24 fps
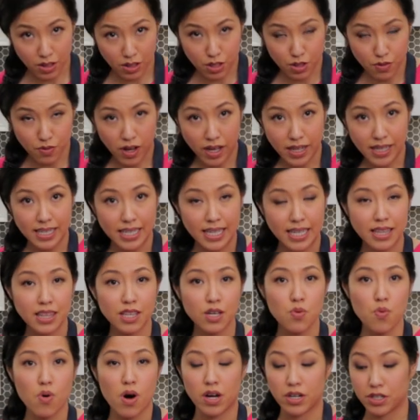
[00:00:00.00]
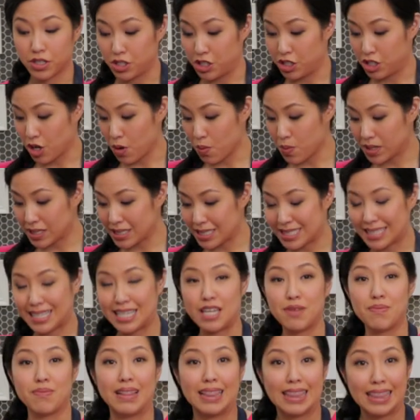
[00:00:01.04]
that you've got it in the water, you don't want to just
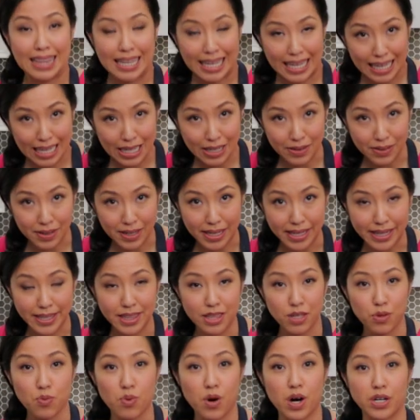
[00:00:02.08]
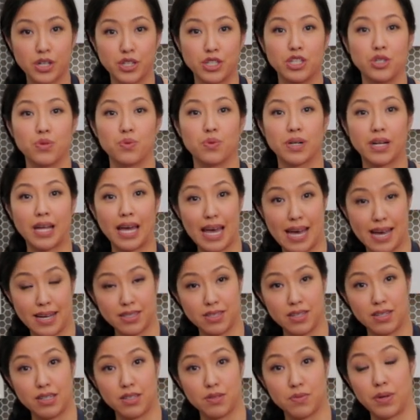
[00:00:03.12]
keep lingering in the water. You want to
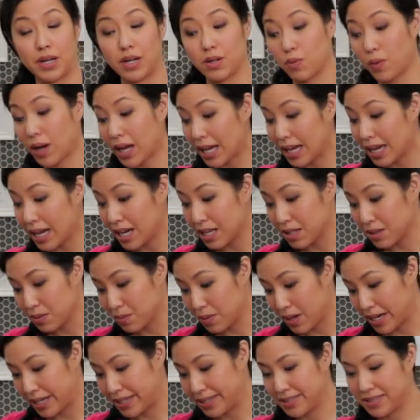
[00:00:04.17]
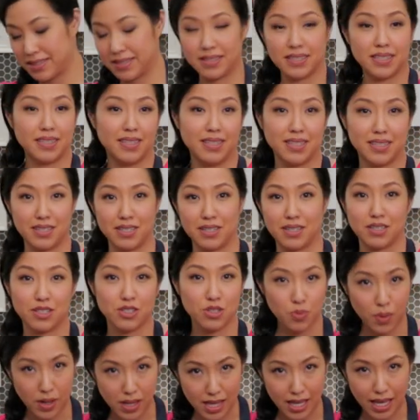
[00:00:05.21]
act on it right away. Otherwise, it
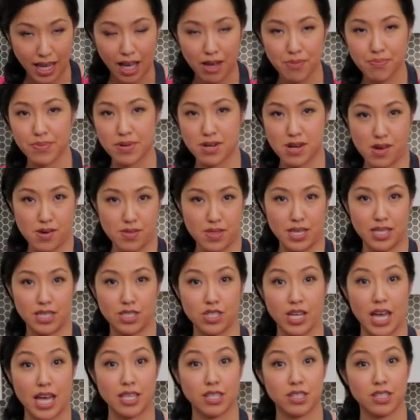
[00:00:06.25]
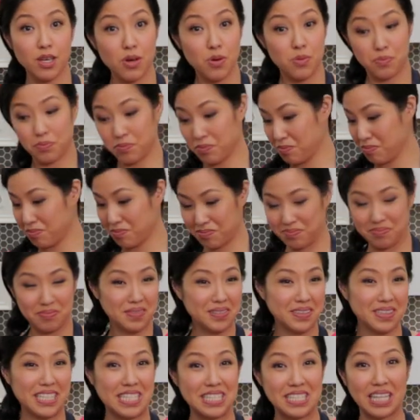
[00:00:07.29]
starts swelling up and all that jazz. So
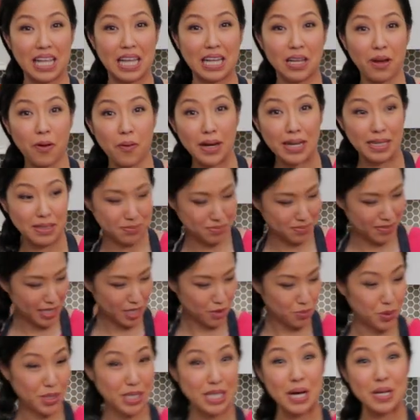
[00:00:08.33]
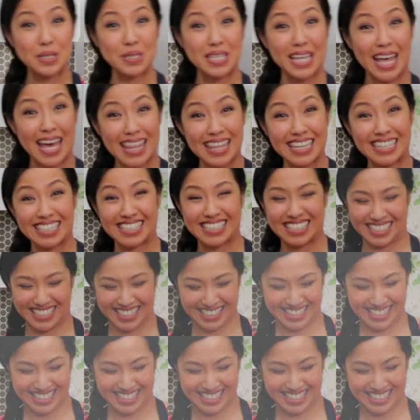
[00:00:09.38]
let's get going. Let's put it all together.